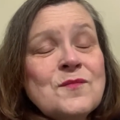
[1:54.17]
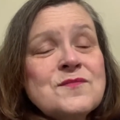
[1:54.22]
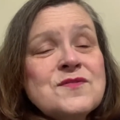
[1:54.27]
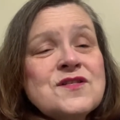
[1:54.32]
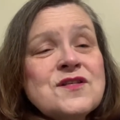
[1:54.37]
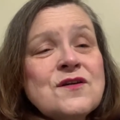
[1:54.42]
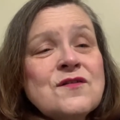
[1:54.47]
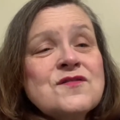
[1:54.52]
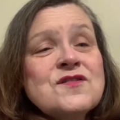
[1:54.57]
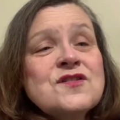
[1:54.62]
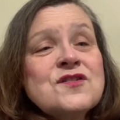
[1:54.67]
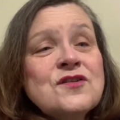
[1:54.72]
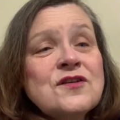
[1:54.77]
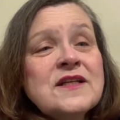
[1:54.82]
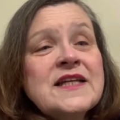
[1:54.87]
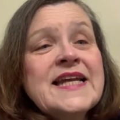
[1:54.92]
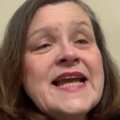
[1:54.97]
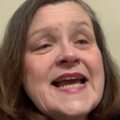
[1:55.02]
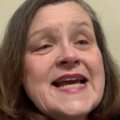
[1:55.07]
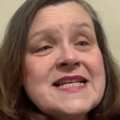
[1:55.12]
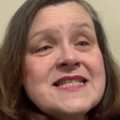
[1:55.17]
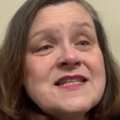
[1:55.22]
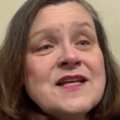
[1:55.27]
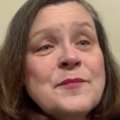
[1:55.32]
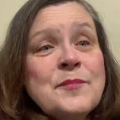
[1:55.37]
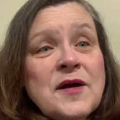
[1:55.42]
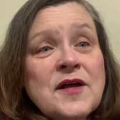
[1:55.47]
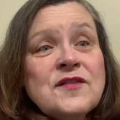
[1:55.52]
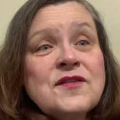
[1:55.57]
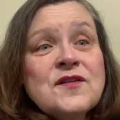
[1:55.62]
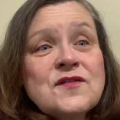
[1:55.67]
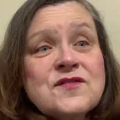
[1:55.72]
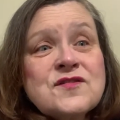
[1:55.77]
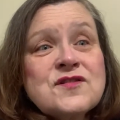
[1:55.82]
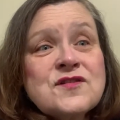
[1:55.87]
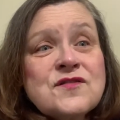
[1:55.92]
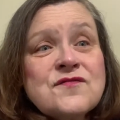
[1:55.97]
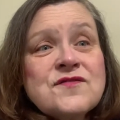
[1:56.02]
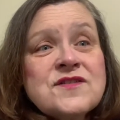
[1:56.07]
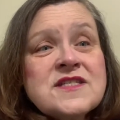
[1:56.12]
So certainly ask about those
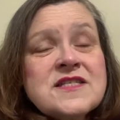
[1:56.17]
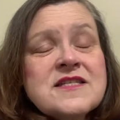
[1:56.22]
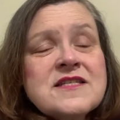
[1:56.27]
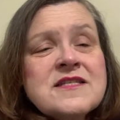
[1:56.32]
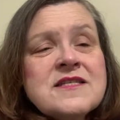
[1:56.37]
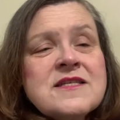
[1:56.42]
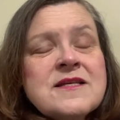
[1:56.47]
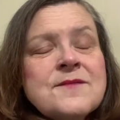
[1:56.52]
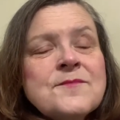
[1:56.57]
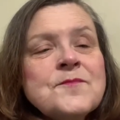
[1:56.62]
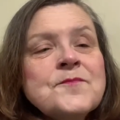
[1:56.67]
services.